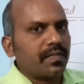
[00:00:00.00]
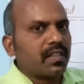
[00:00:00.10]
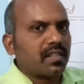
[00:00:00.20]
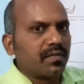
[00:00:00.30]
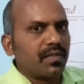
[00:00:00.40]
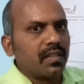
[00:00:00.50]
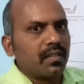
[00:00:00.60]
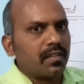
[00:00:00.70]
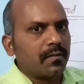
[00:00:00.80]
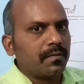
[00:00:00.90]
with someone,
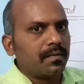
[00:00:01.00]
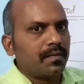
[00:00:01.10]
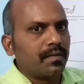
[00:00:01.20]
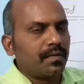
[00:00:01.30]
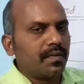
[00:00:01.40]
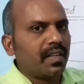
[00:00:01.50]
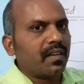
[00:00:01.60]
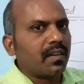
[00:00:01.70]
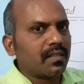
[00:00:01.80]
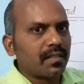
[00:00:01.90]
we are
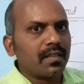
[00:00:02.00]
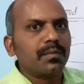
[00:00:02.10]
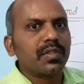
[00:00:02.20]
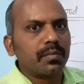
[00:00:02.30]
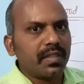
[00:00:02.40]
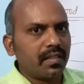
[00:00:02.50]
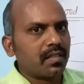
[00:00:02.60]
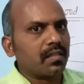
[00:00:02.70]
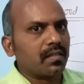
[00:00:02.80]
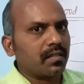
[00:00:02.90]
asking
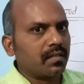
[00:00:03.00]
permission.